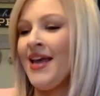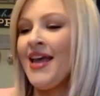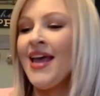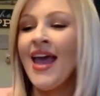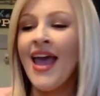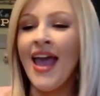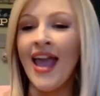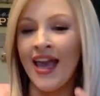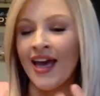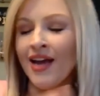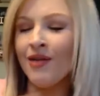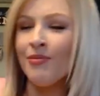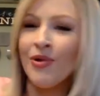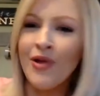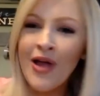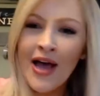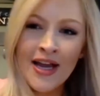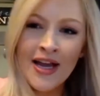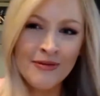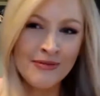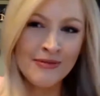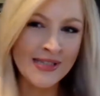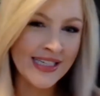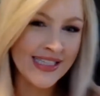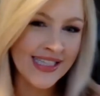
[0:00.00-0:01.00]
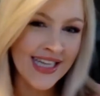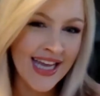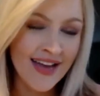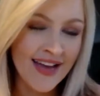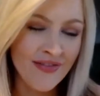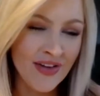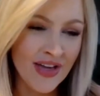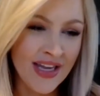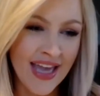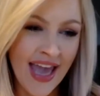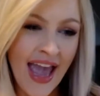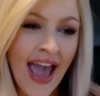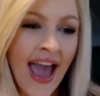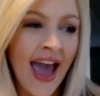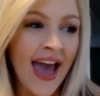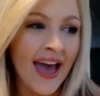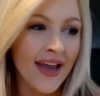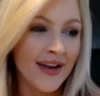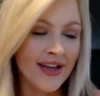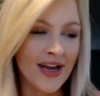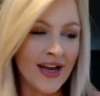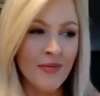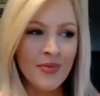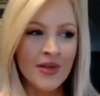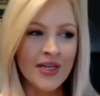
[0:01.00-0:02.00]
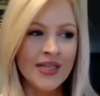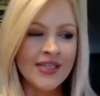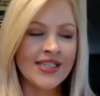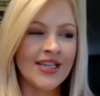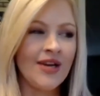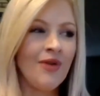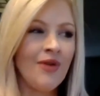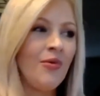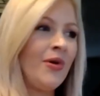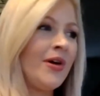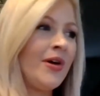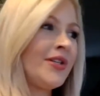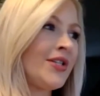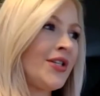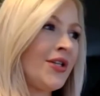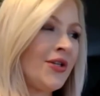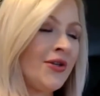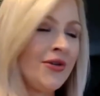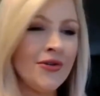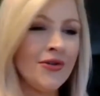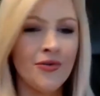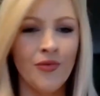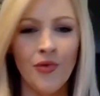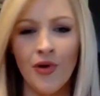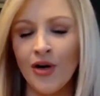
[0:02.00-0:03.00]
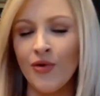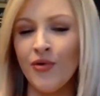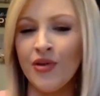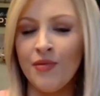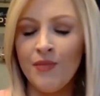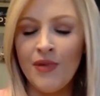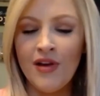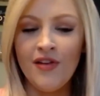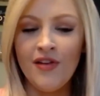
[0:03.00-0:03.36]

animal items, because I have a cat, companies that want to work with me